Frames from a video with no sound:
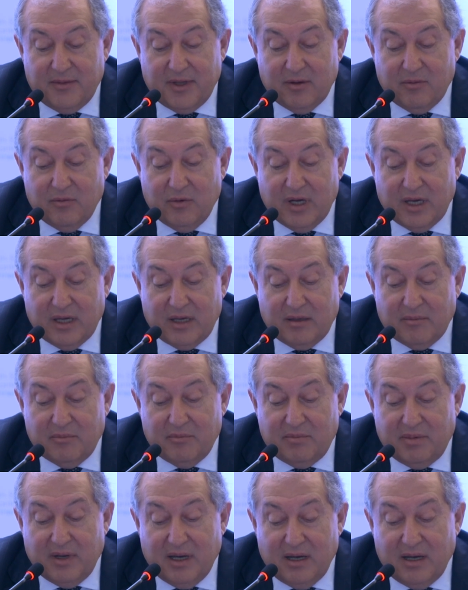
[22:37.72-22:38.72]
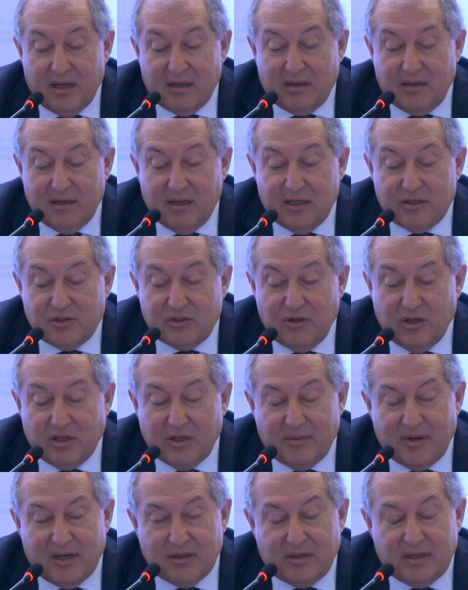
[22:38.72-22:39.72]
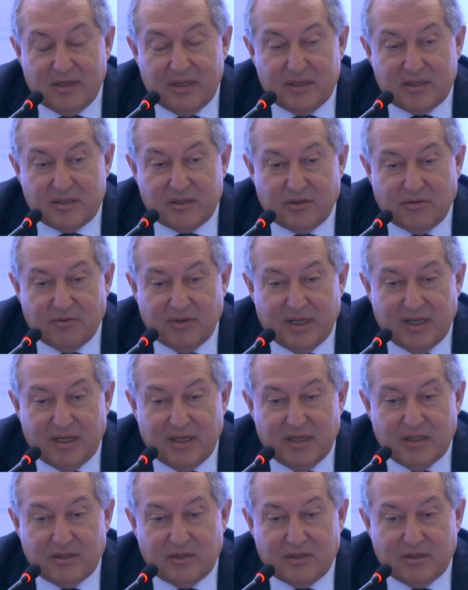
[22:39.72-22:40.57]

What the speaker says: But it's not about history.